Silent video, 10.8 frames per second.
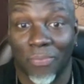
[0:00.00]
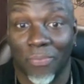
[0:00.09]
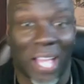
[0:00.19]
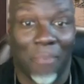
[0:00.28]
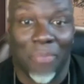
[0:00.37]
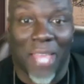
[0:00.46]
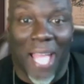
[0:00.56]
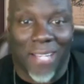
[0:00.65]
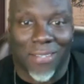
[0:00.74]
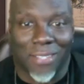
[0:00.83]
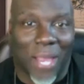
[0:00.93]
I'm
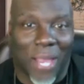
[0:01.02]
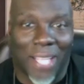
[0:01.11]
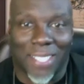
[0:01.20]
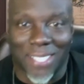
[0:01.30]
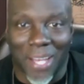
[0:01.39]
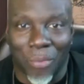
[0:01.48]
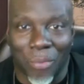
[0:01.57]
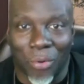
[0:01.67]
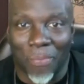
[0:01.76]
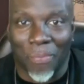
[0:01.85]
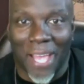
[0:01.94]
not attracted to them
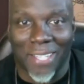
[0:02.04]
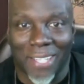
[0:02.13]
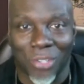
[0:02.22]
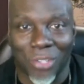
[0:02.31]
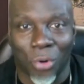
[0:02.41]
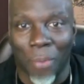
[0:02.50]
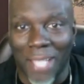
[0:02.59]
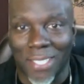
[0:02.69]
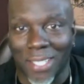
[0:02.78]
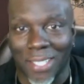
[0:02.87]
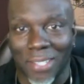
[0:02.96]
or I'm not, you know,
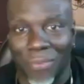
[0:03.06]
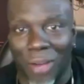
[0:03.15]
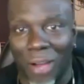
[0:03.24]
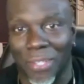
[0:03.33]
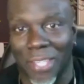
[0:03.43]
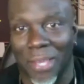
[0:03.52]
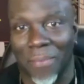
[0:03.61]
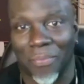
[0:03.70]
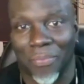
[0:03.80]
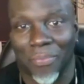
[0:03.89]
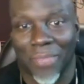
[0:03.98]
romantically involved with them.
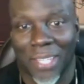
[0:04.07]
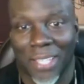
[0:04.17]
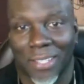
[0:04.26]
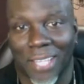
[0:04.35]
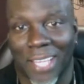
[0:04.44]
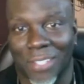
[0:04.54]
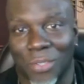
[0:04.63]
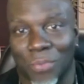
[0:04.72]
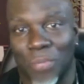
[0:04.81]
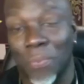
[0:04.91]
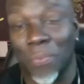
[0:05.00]
Like right.
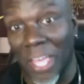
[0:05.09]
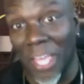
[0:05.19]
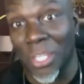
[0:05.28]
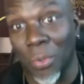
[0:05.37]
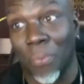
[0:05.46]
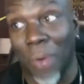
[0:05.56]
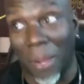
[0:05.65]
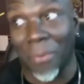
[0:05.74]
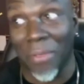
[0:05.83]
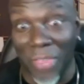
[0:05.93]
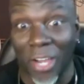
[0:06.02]
people that you would
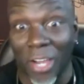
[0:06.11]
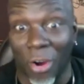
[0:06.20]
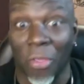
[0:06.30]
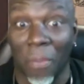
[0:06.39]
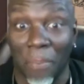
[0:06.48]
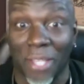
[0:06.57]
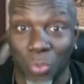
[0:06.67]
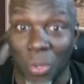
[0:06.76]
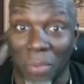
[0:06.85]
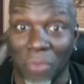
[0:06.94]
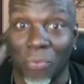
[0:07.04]
probably think are the best
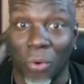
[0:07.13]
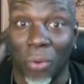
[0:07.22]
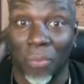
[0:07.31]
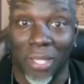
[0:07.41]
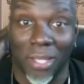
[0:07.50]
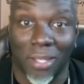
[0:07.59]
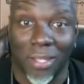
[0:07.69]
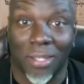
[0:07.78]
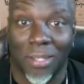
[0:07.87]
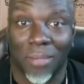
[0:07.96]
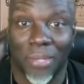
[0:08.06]
women for me.
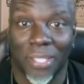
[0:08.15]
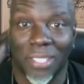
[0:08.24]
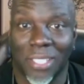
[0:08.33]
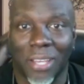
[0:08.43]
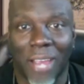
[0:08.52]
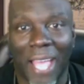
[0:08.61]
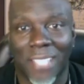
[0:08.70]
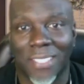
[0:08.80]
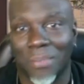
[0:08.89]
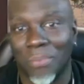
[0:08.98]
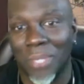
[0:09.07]
But right. there has
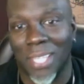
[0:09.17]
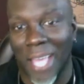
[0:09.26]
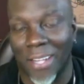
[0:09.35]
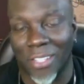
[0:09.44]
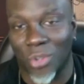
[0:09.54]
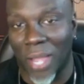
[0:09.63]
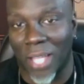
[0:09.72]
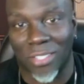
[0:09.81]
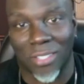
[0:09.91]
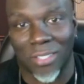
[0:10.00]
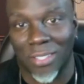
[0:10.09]
to be that
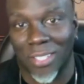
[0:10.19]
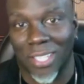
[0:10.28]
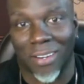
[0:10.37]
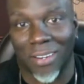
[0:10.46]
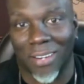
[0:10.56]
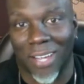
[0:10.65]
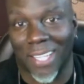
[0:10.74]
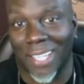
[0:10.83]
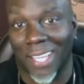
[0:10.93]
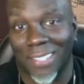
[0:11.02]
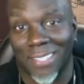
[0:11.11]
attraction there, I
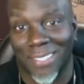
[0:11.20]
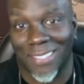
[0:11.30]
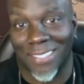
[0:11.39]
guess.